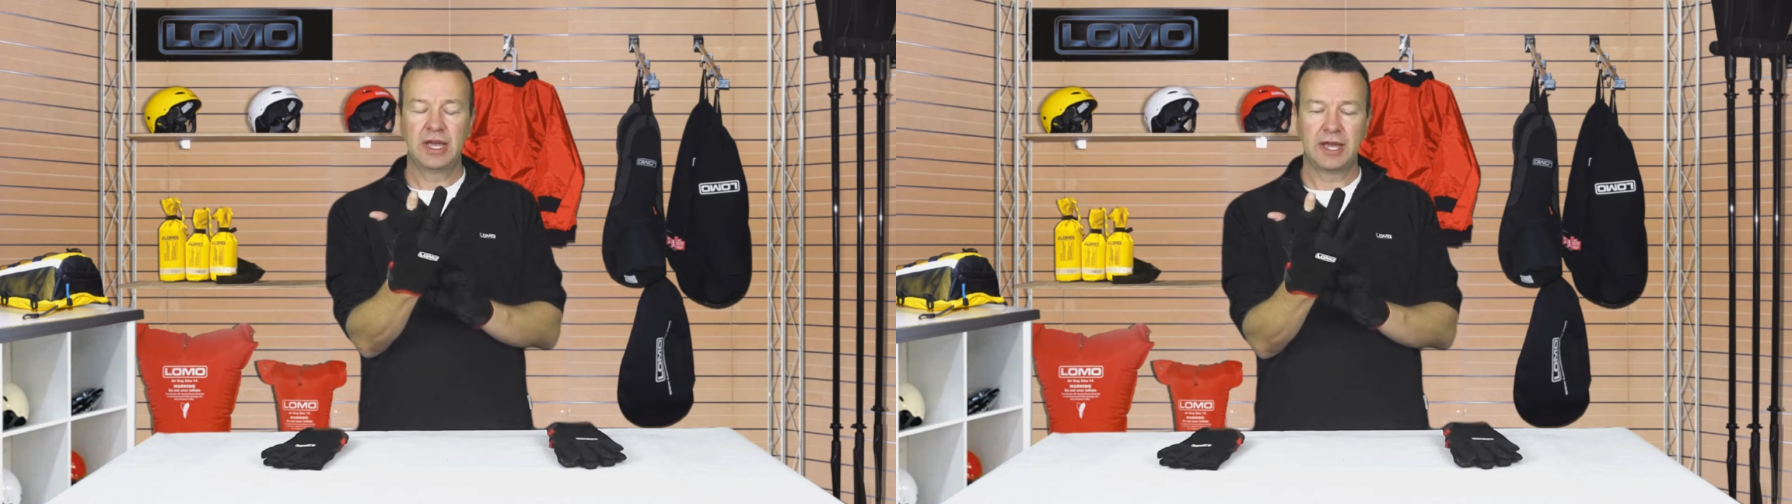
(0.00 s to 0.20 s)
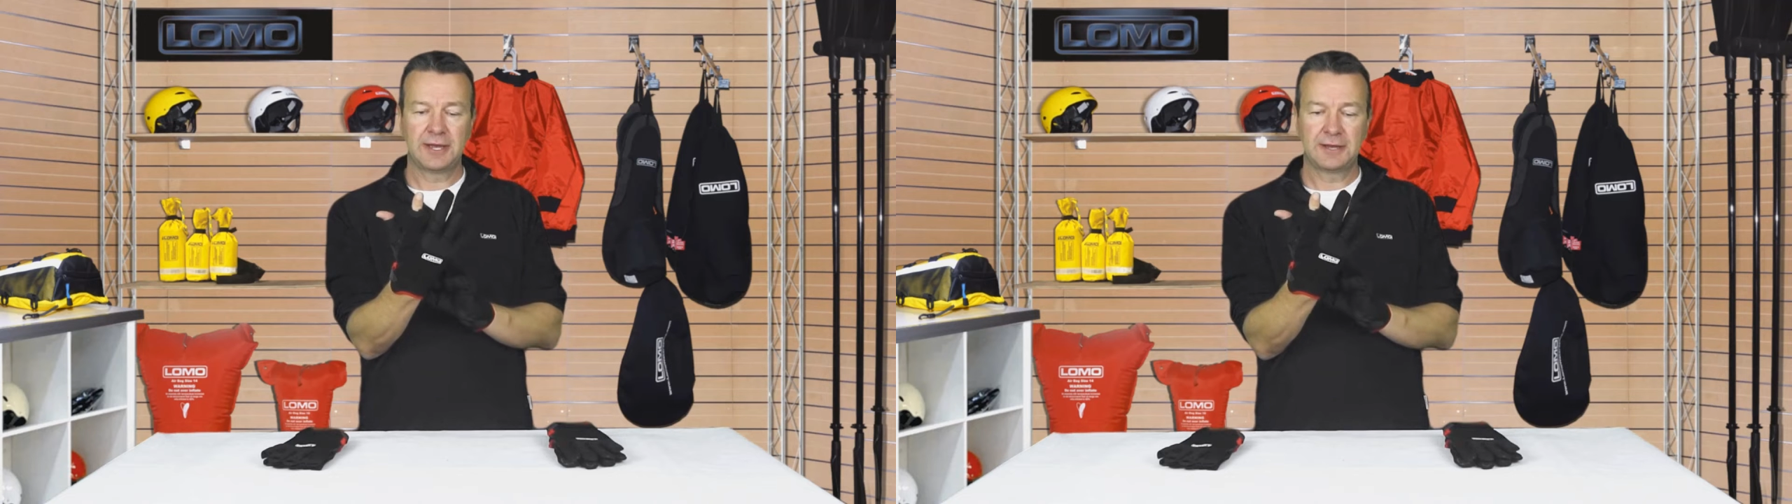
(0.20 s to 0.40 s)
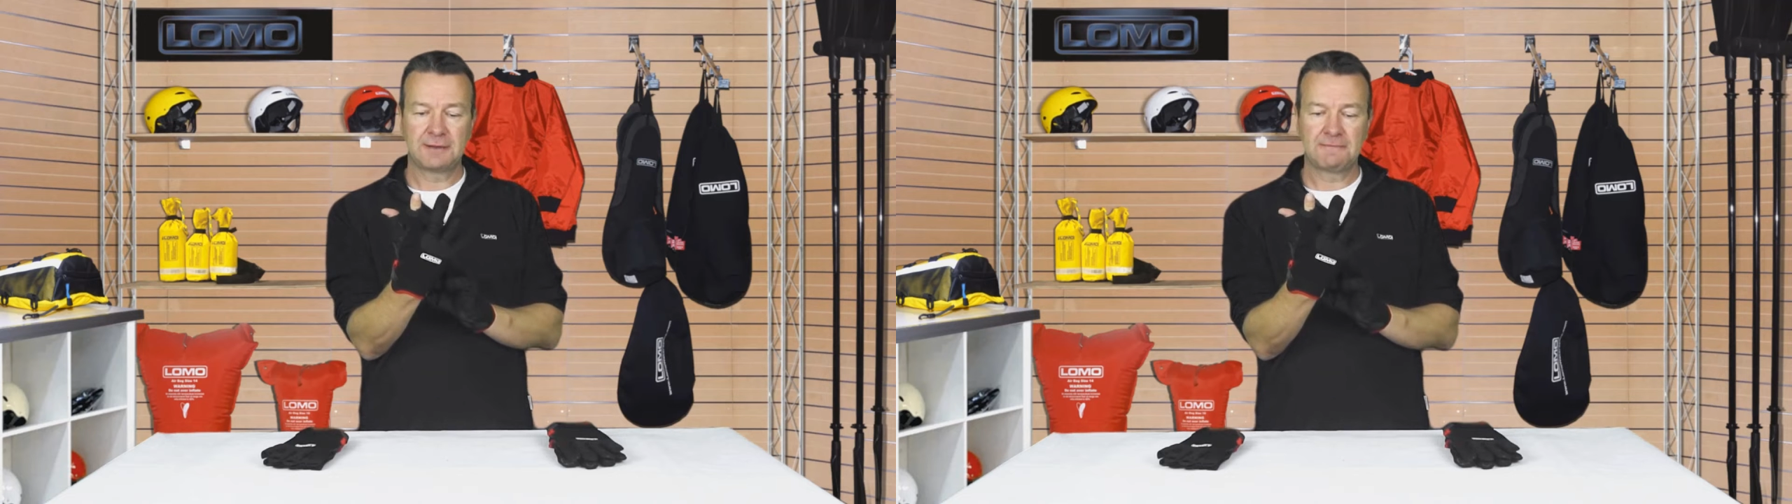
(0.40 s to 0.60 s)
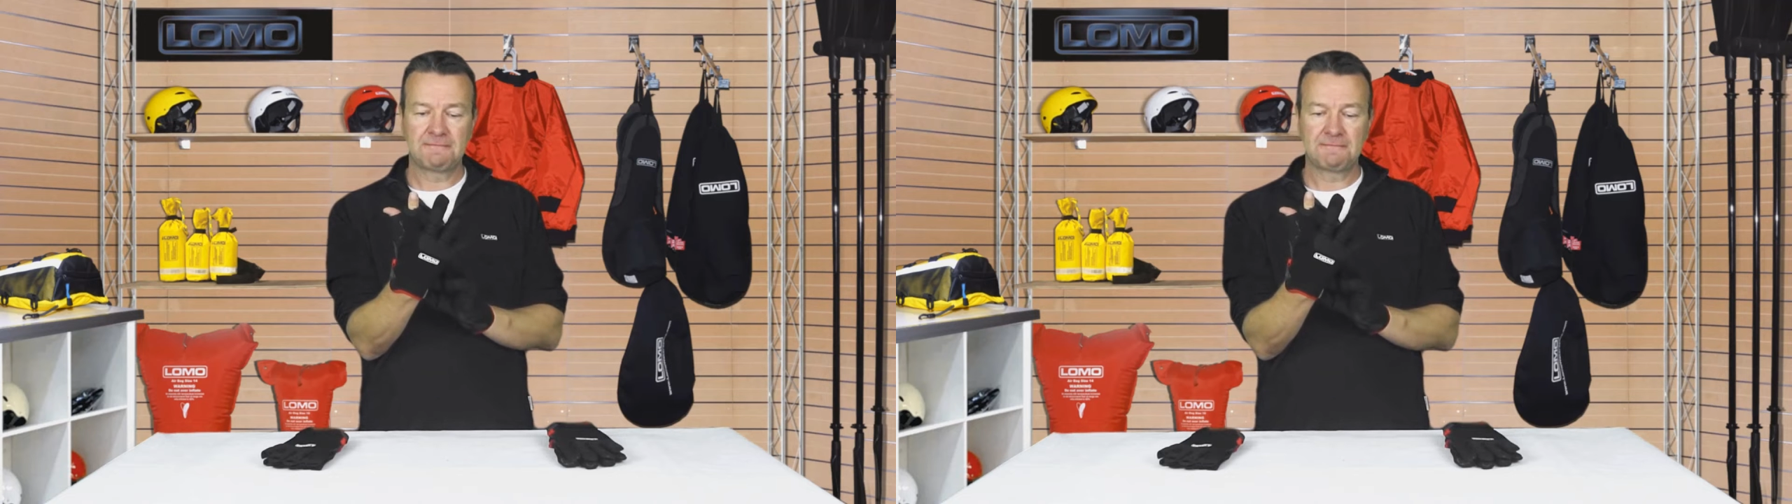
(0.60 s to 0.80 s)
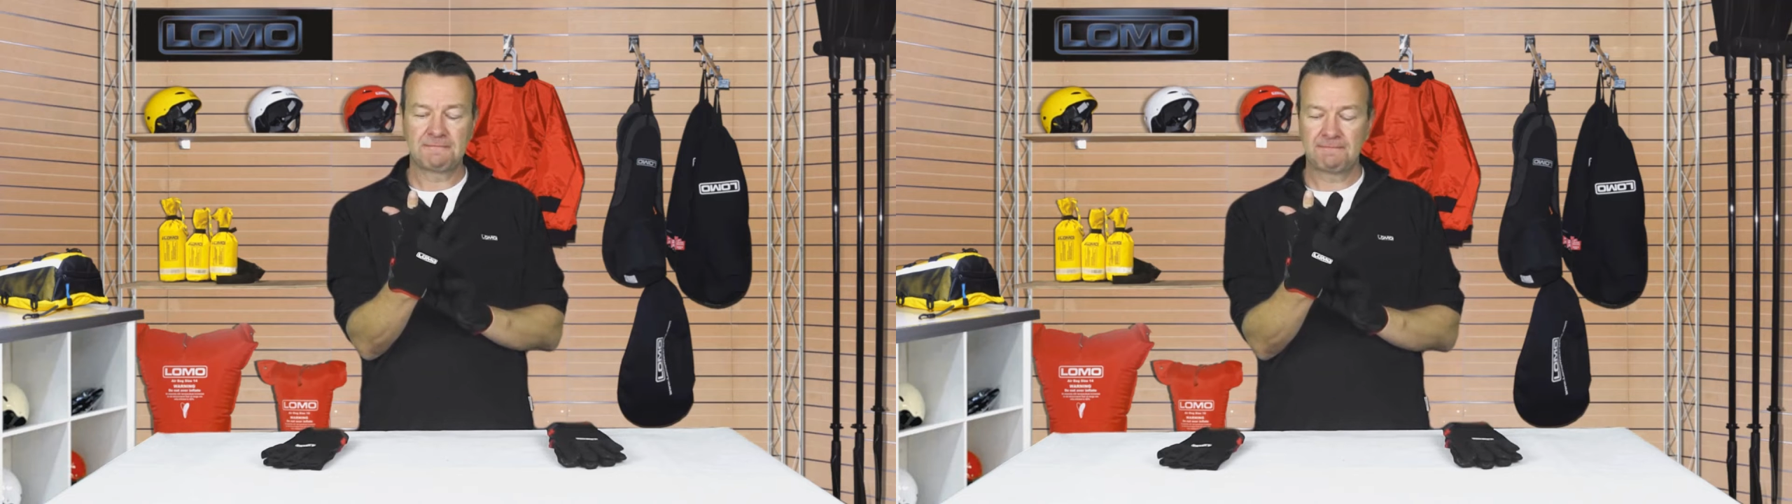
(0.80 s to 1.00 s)

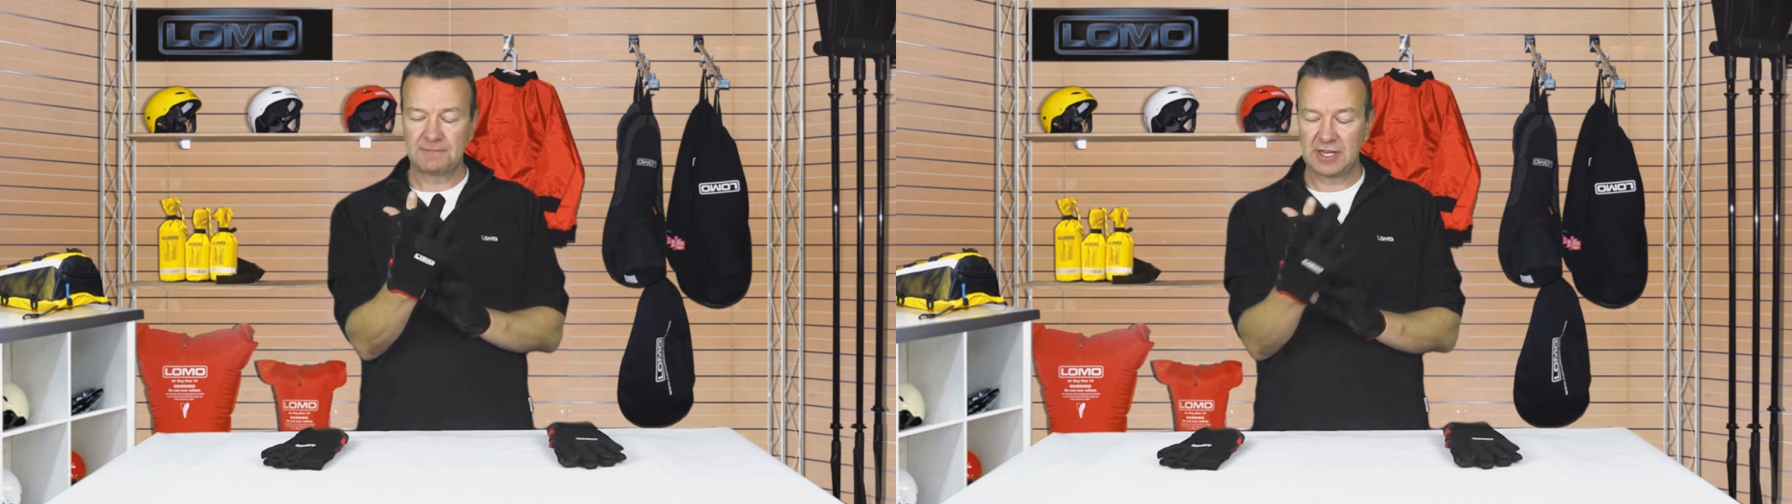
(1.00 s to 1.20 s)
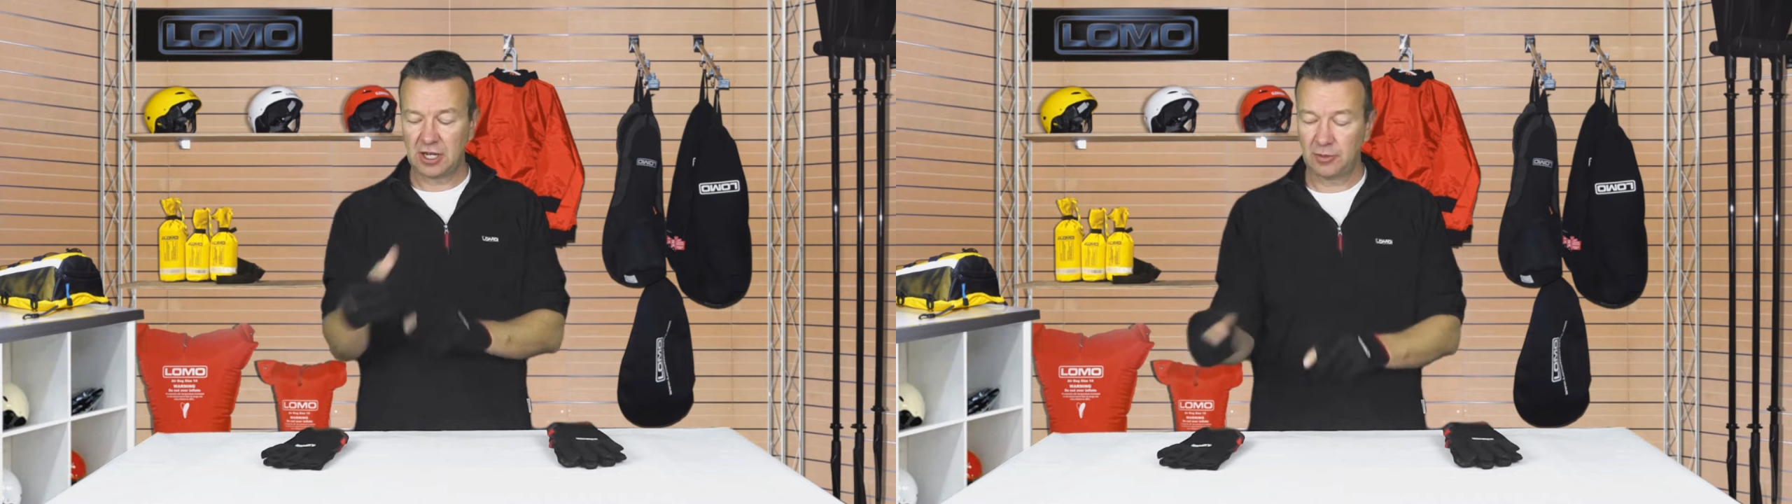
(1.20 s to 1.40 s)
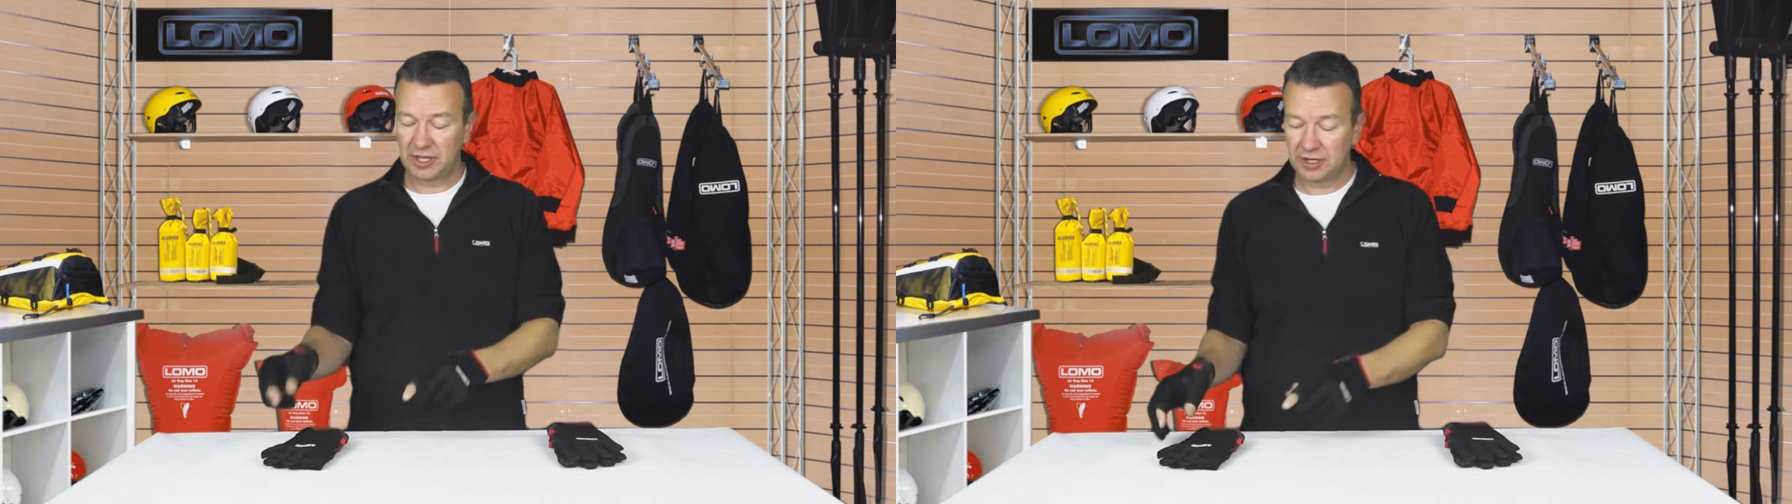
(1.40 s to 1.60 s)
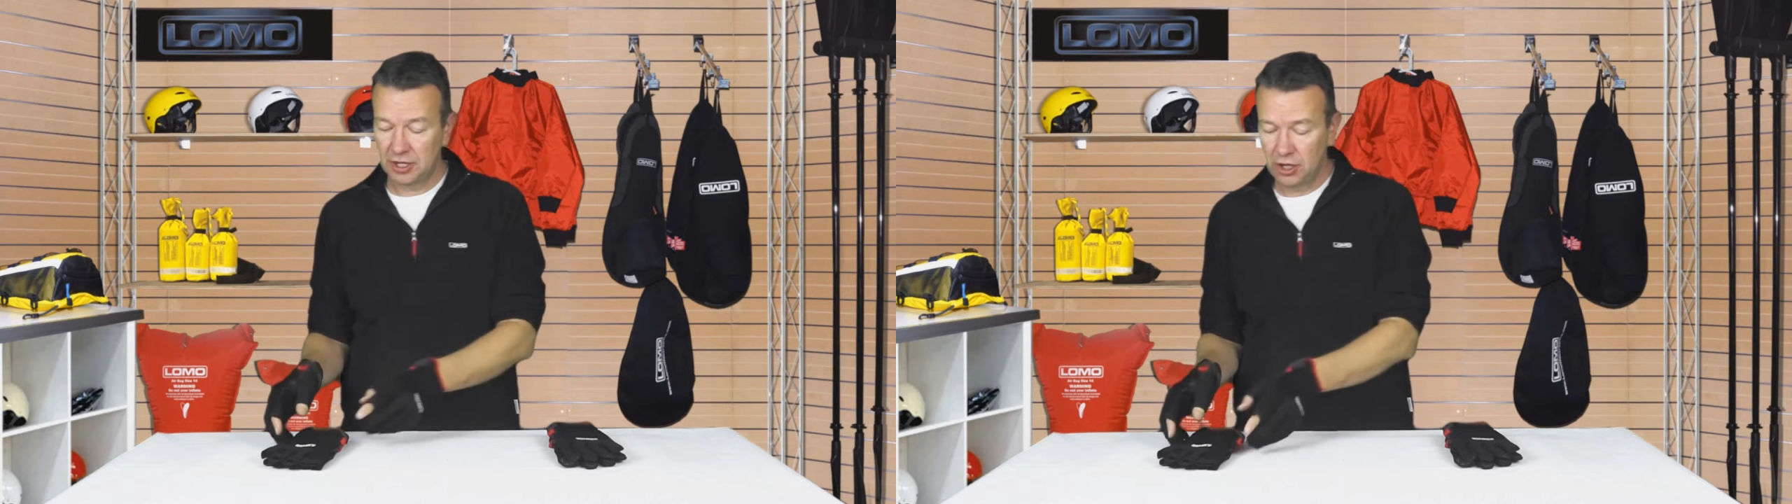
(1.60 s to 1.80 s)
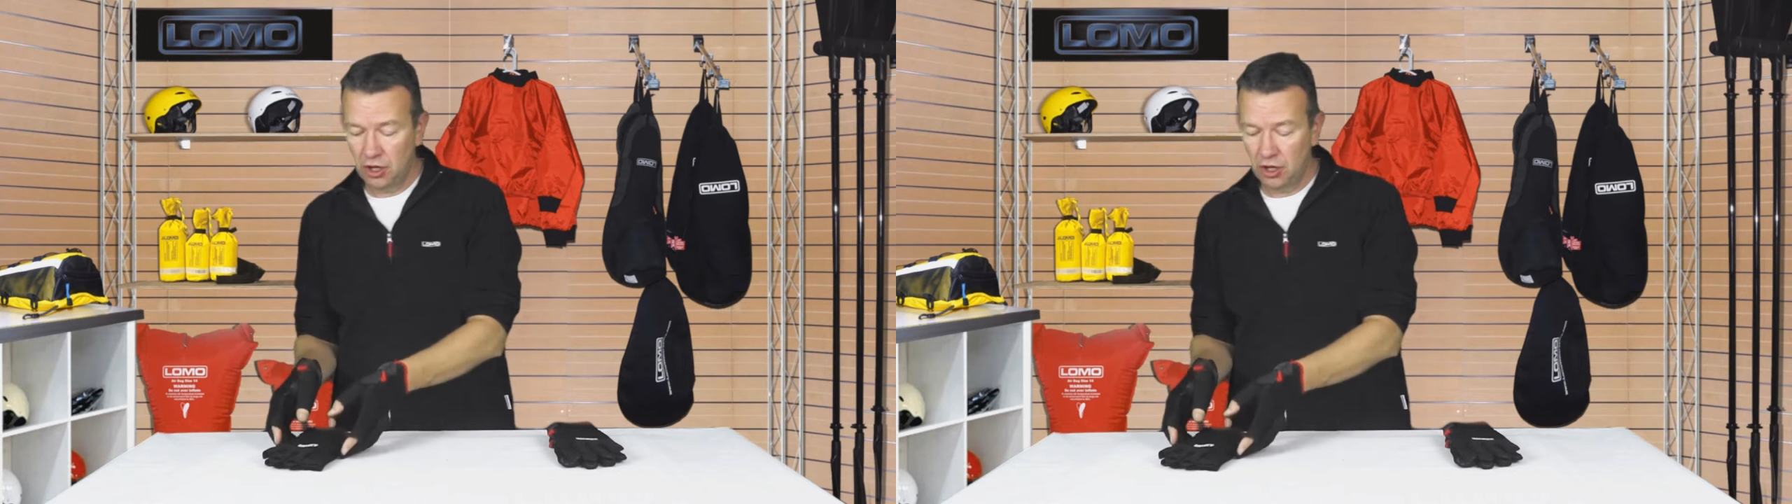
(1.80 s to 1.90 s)
Um, they come in